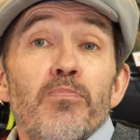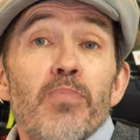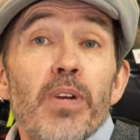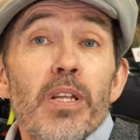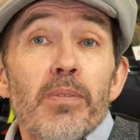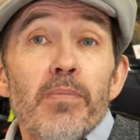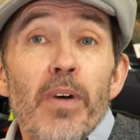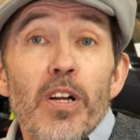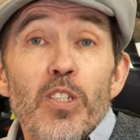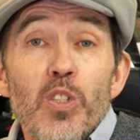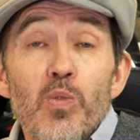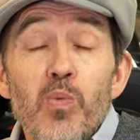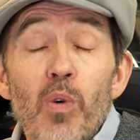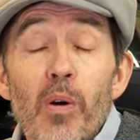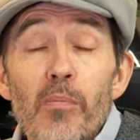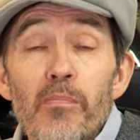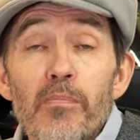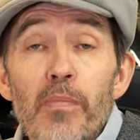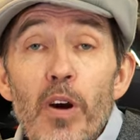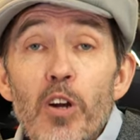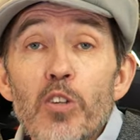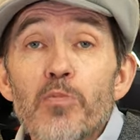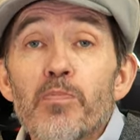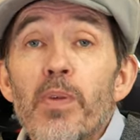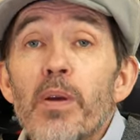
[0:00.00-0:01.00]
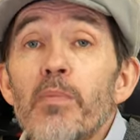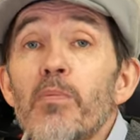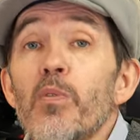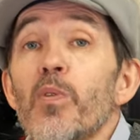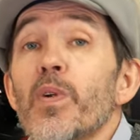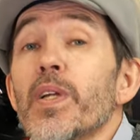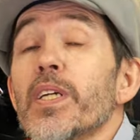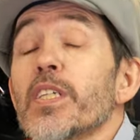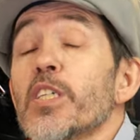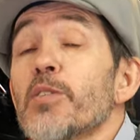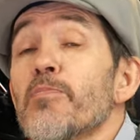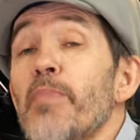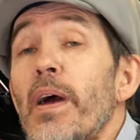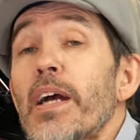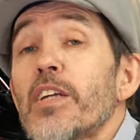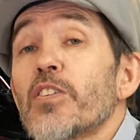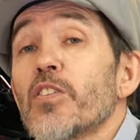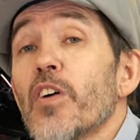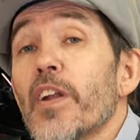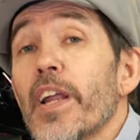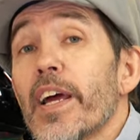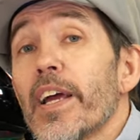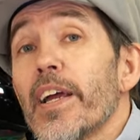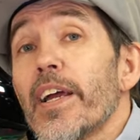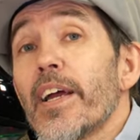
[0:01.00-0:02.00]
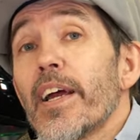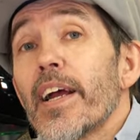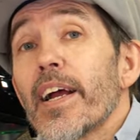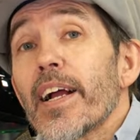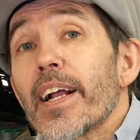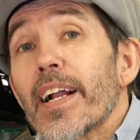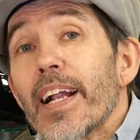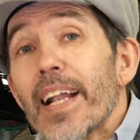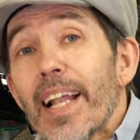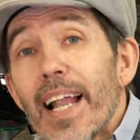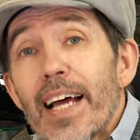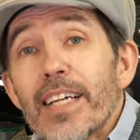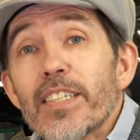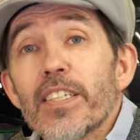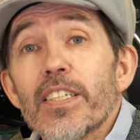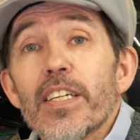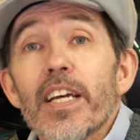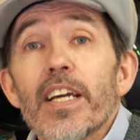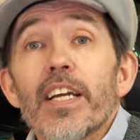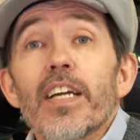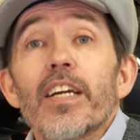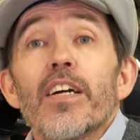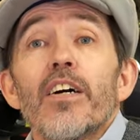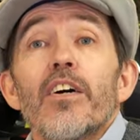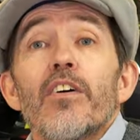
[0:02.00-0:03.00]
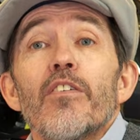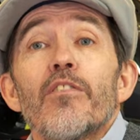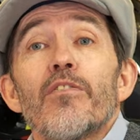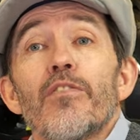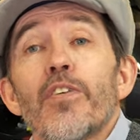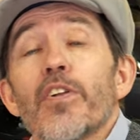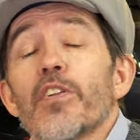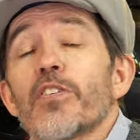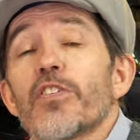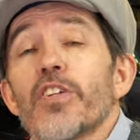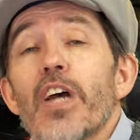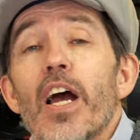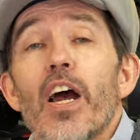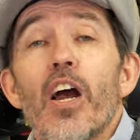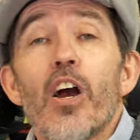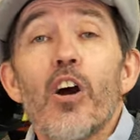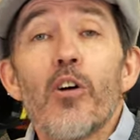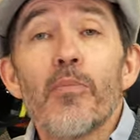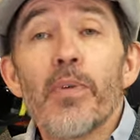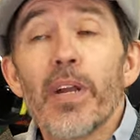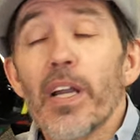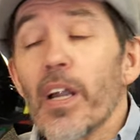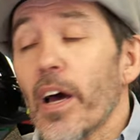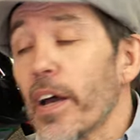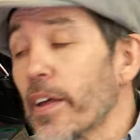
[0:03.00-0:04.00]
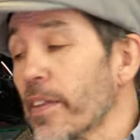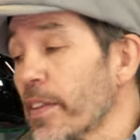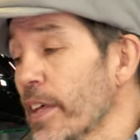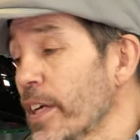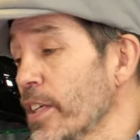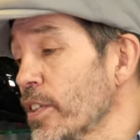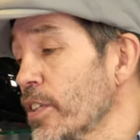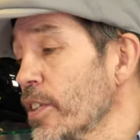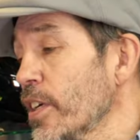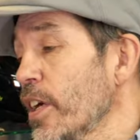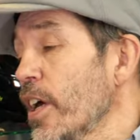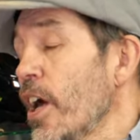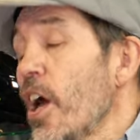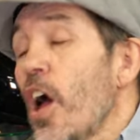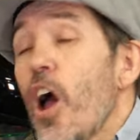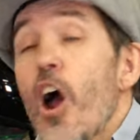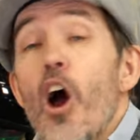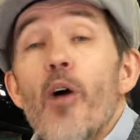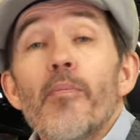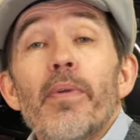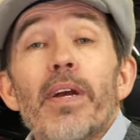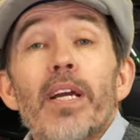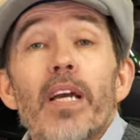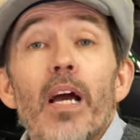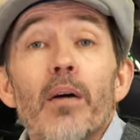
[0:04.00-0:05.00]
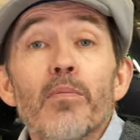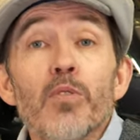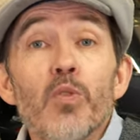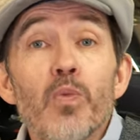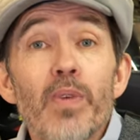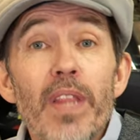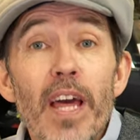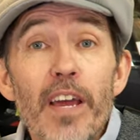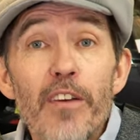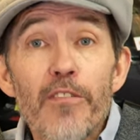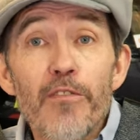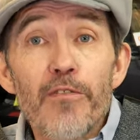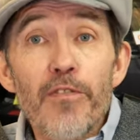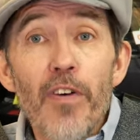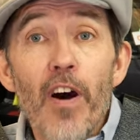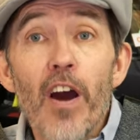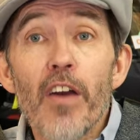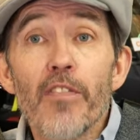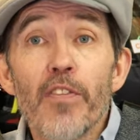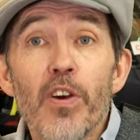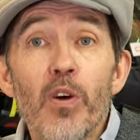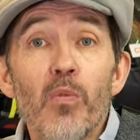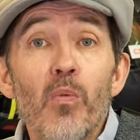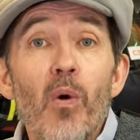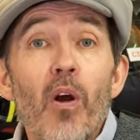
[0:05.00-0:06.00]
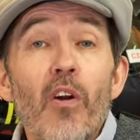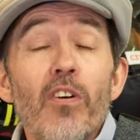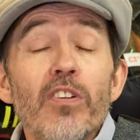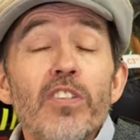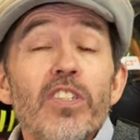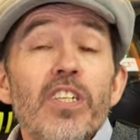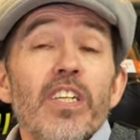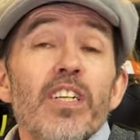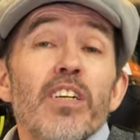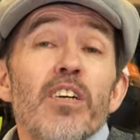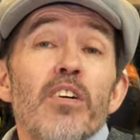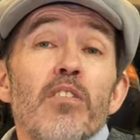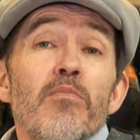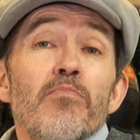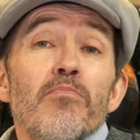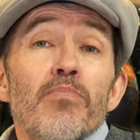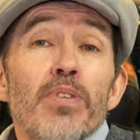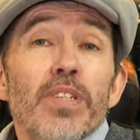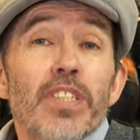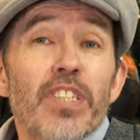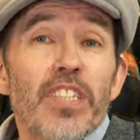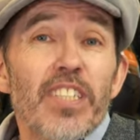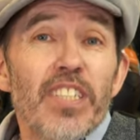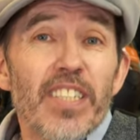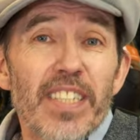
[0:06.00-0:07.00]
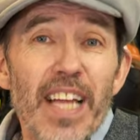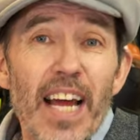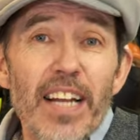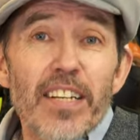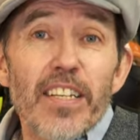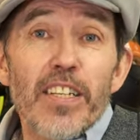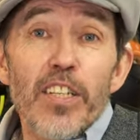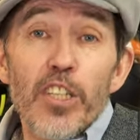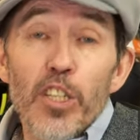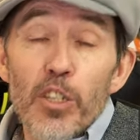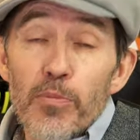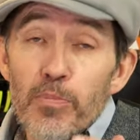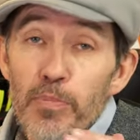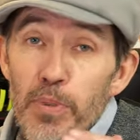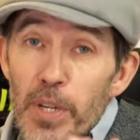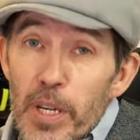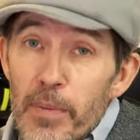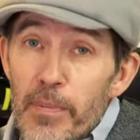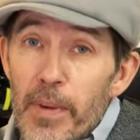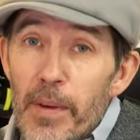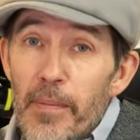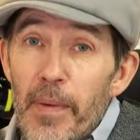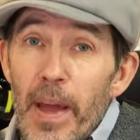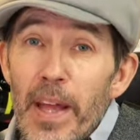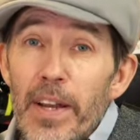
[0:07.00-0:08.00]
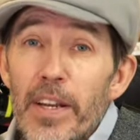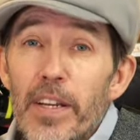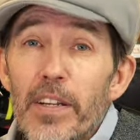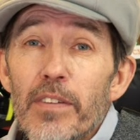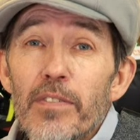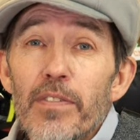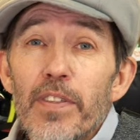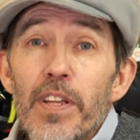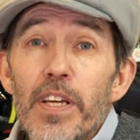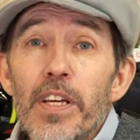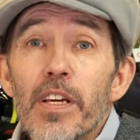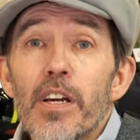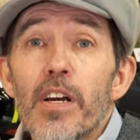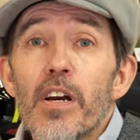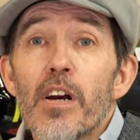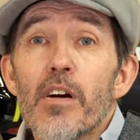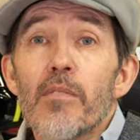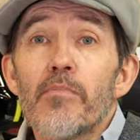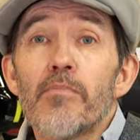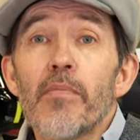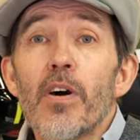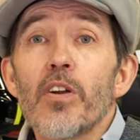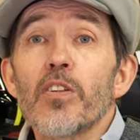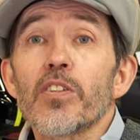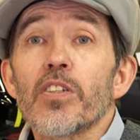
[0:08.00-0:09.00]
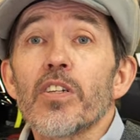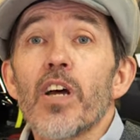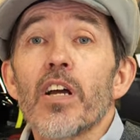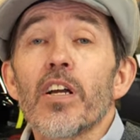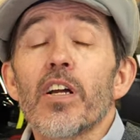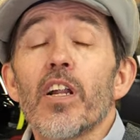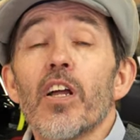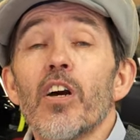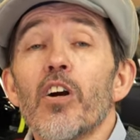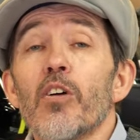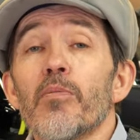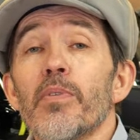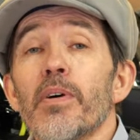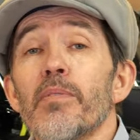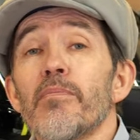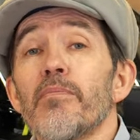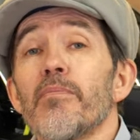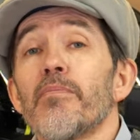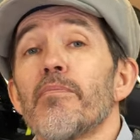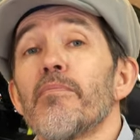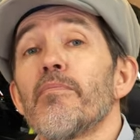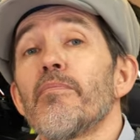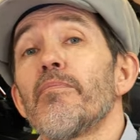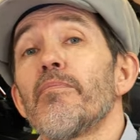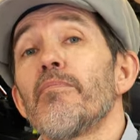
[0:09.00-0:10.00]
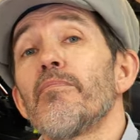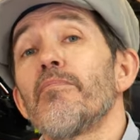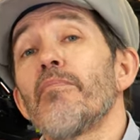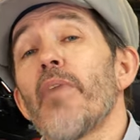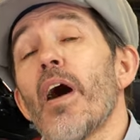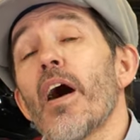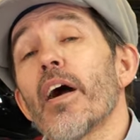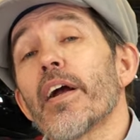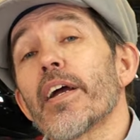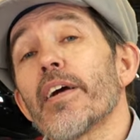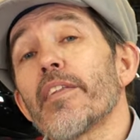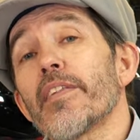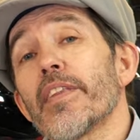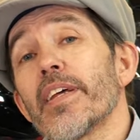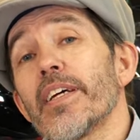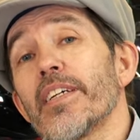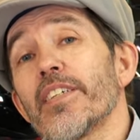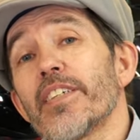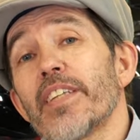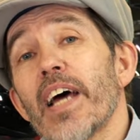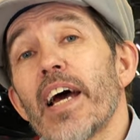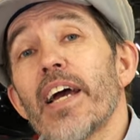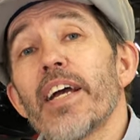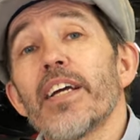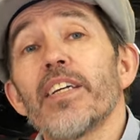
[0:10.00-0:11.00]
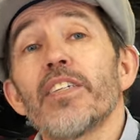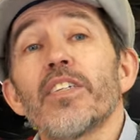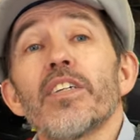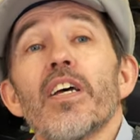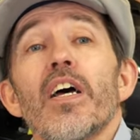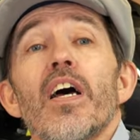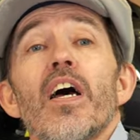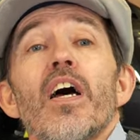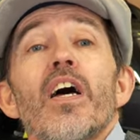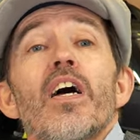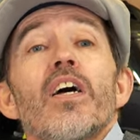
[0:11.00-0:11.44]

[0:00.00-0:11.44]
pretty much what most people would expect on a classic full jet helmet like this. Helmet comes with a 5-year warranty, pretty standard at the premium end of the motorcycle helmet market these days.